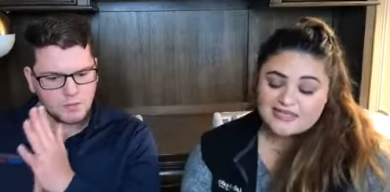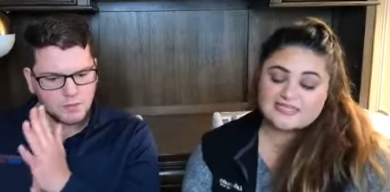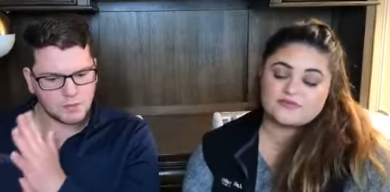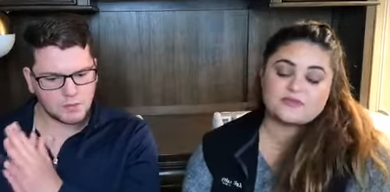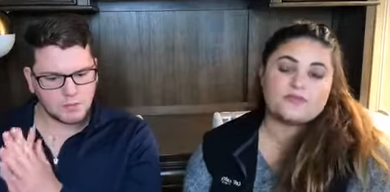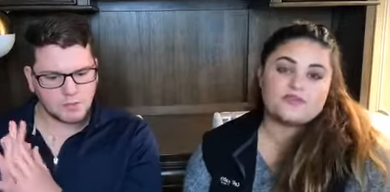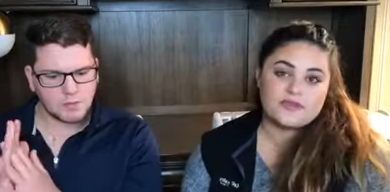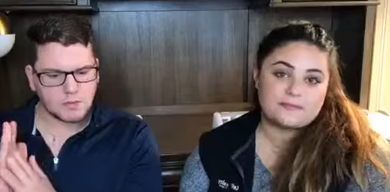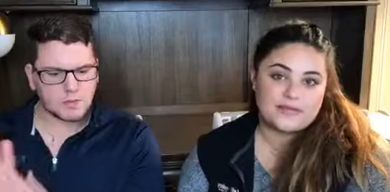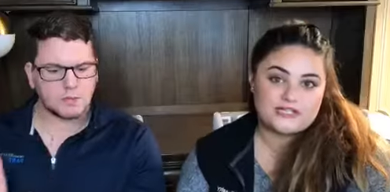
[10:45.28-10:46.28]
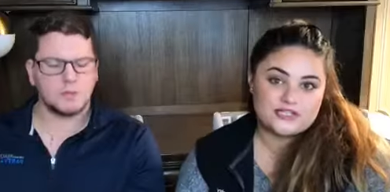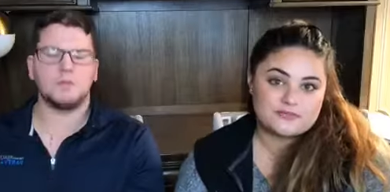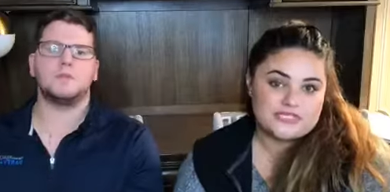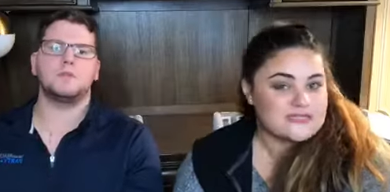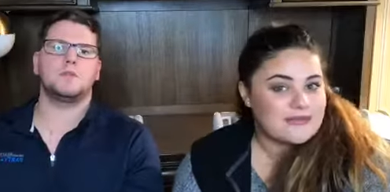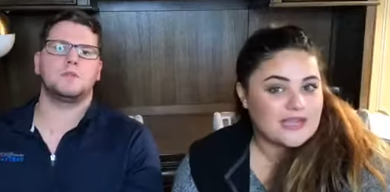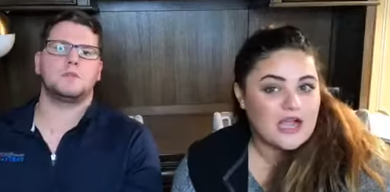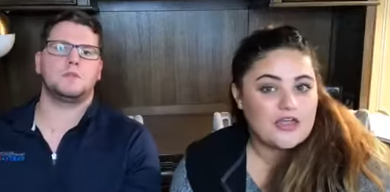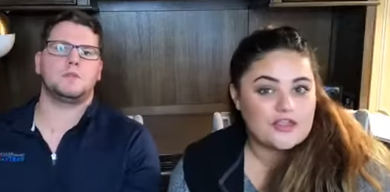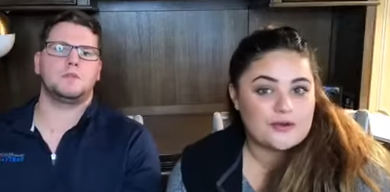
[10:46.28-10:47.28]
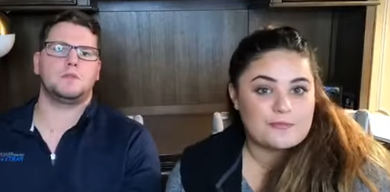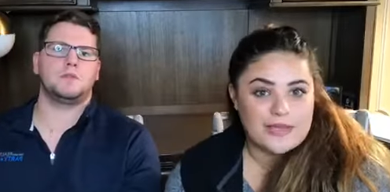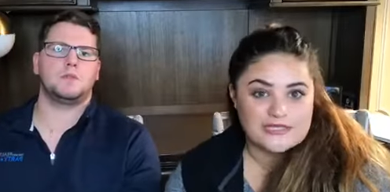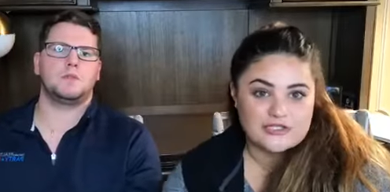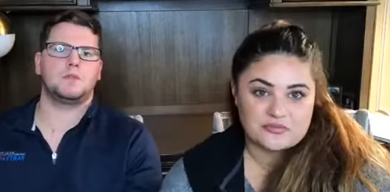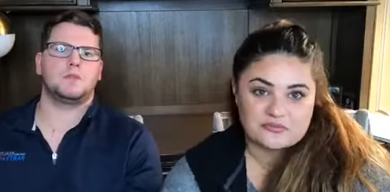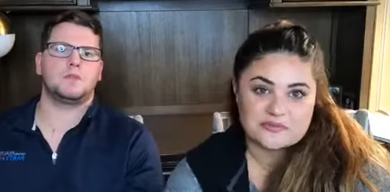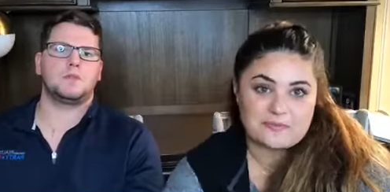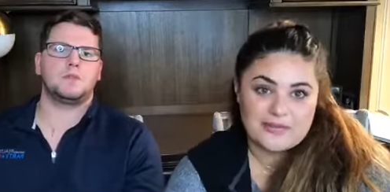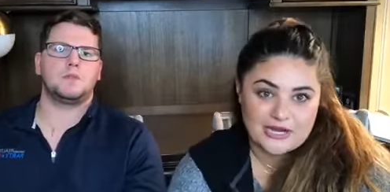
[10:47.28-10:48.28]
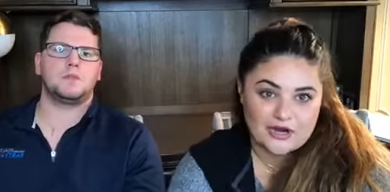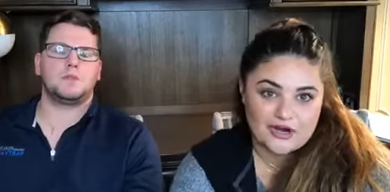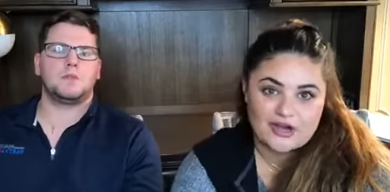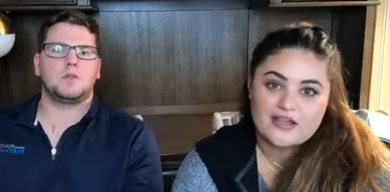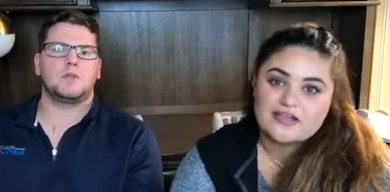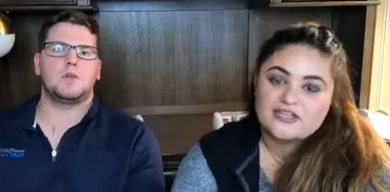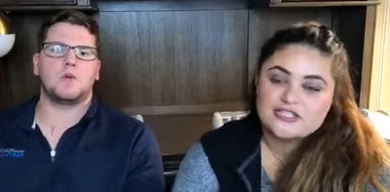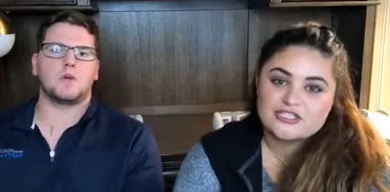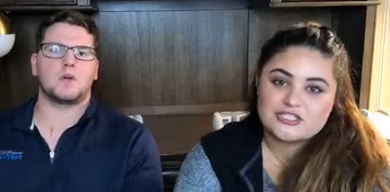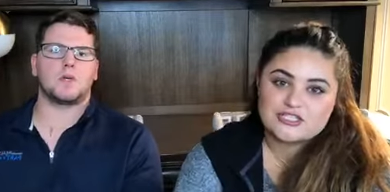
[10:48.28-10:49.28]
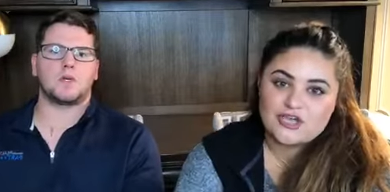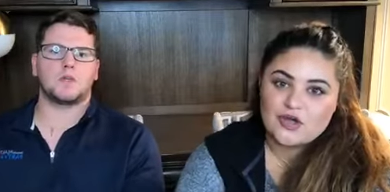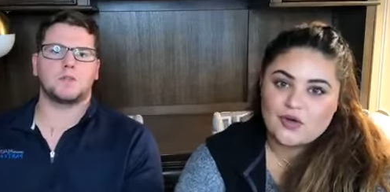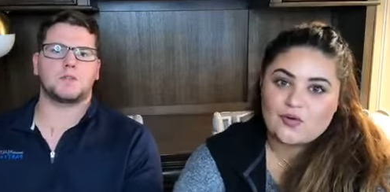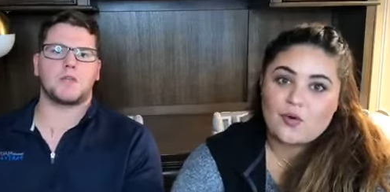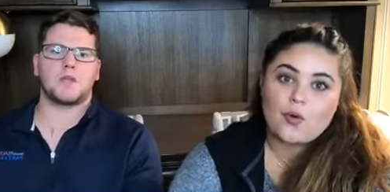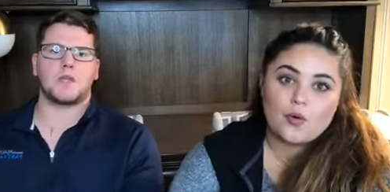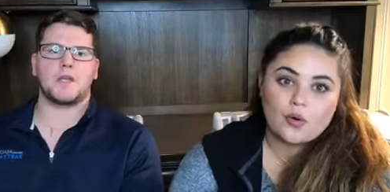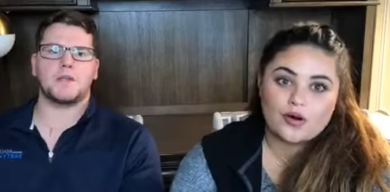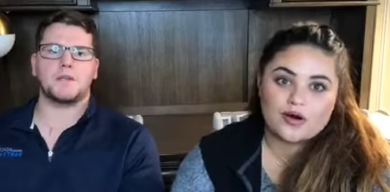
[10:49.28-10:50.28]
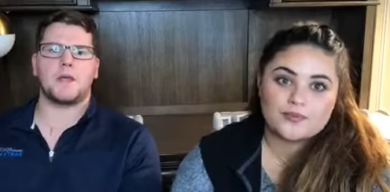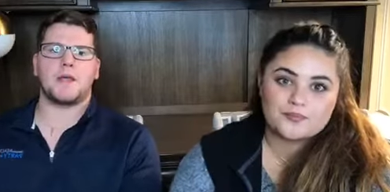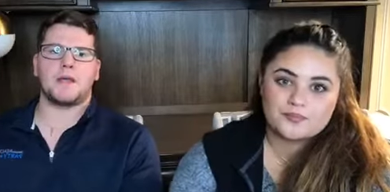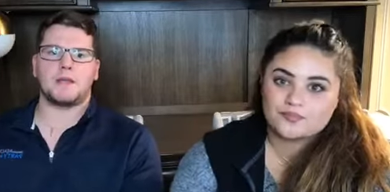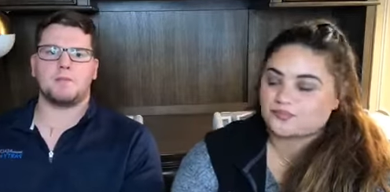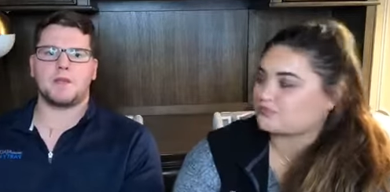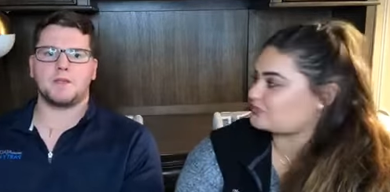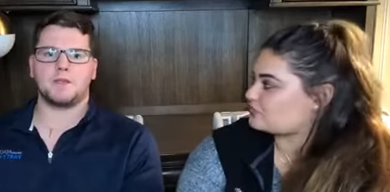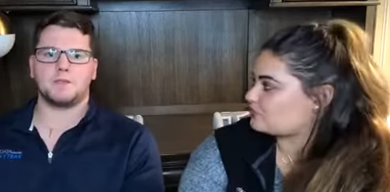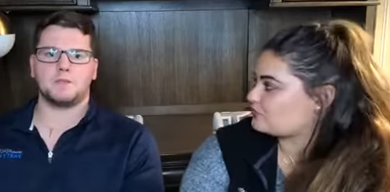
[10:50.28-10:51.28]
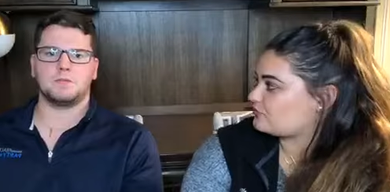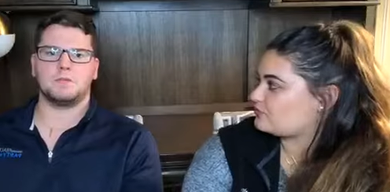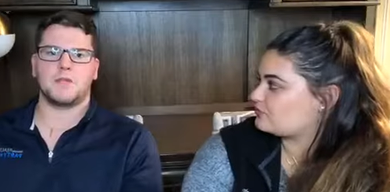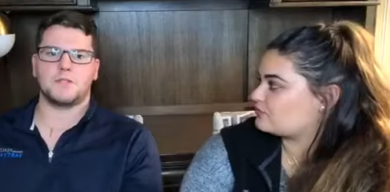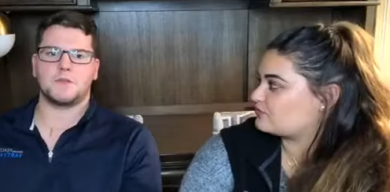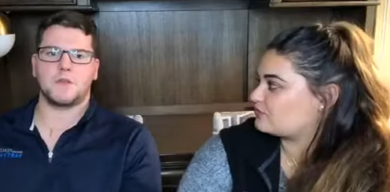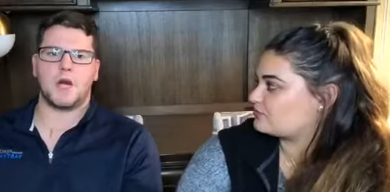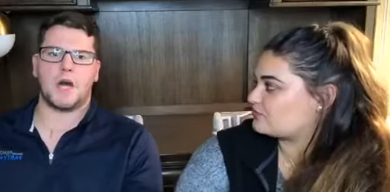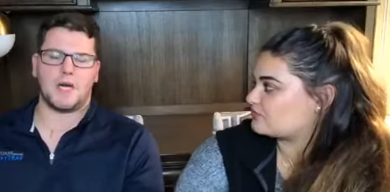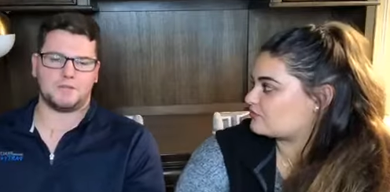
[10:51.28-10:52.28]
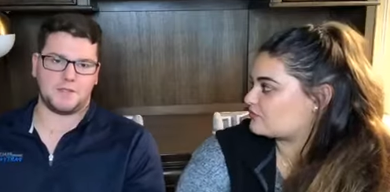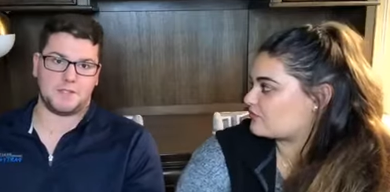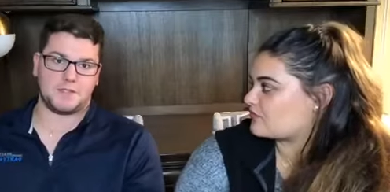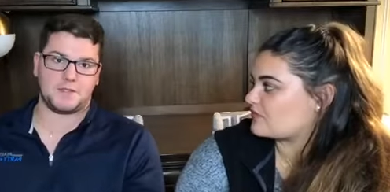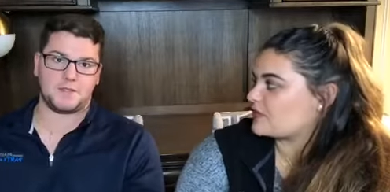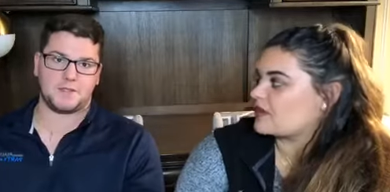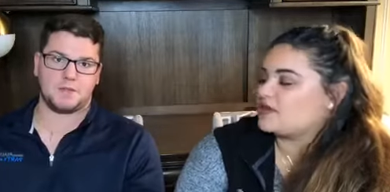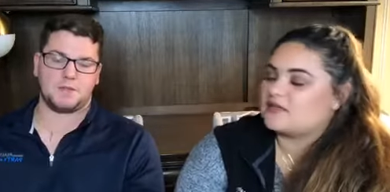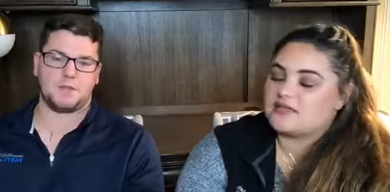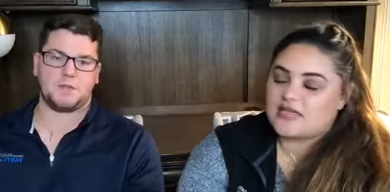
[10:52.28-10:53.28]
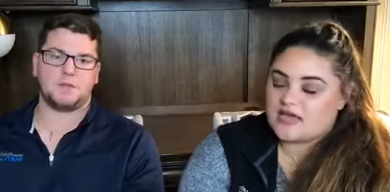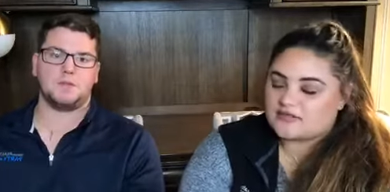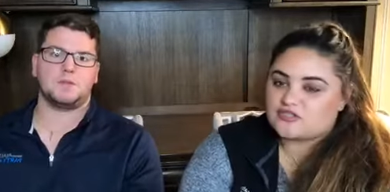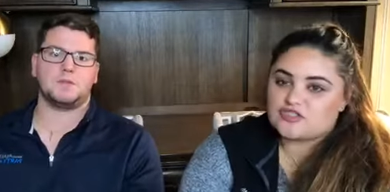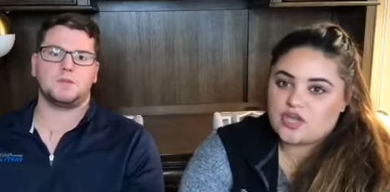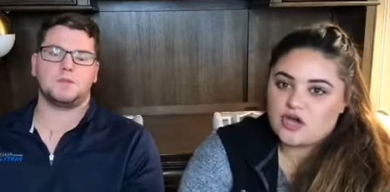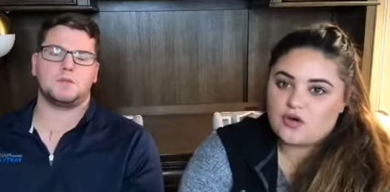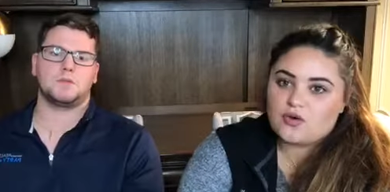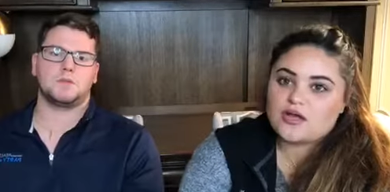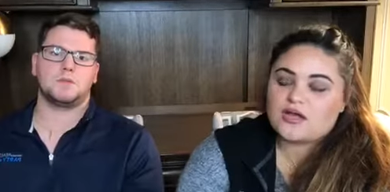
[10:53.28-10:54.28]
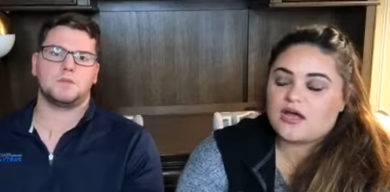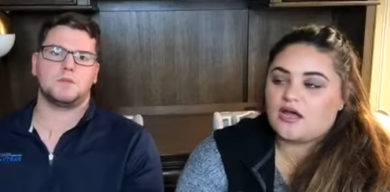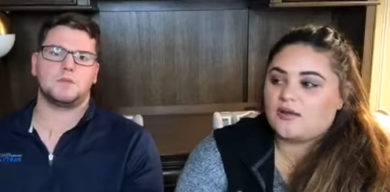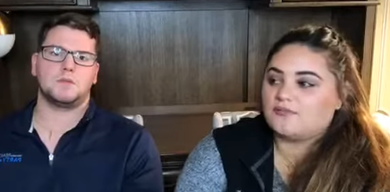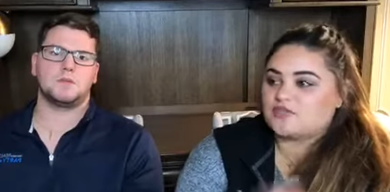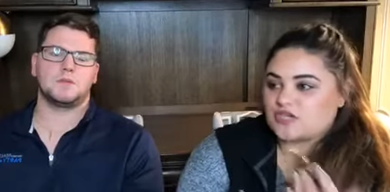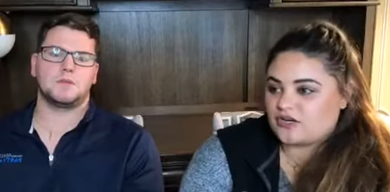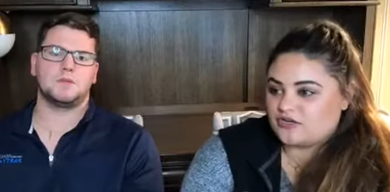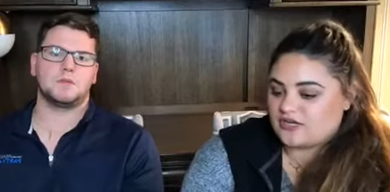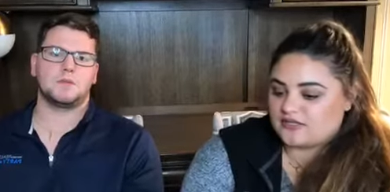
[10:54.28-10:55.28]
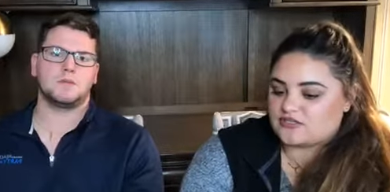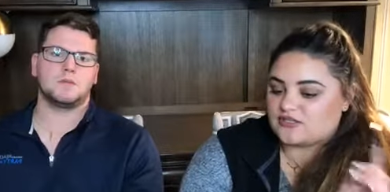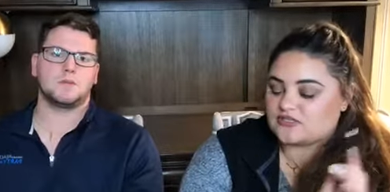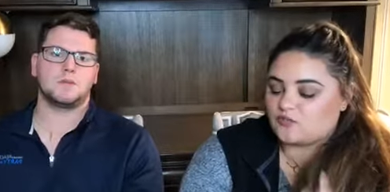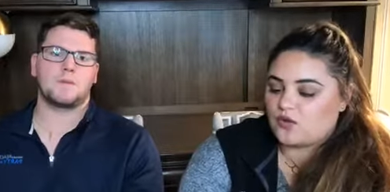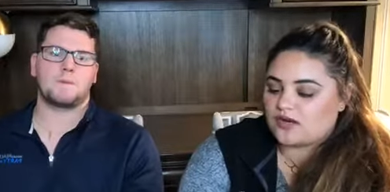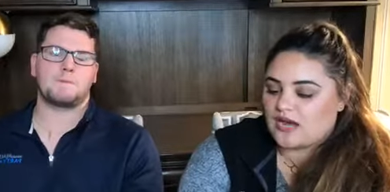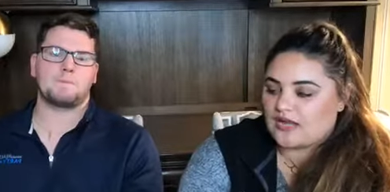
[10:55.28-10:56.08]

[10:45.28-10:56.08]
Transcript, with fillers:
Speaker 1: is removing bedrooms to make other bedrooms bigger. Or so, turning or,
Speaker 2: a bedroom into an office.
Speaker 1: Yeah, so um, Sean, you can answer this. What